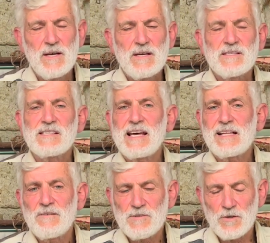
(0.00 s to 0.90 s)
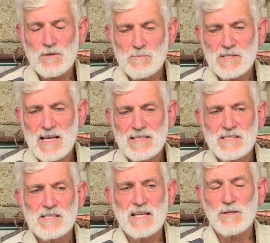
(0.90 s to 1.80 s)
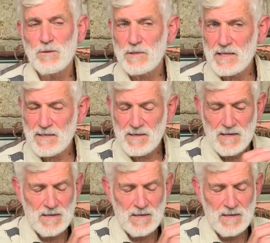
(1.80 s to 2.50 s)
set of circumstances, including,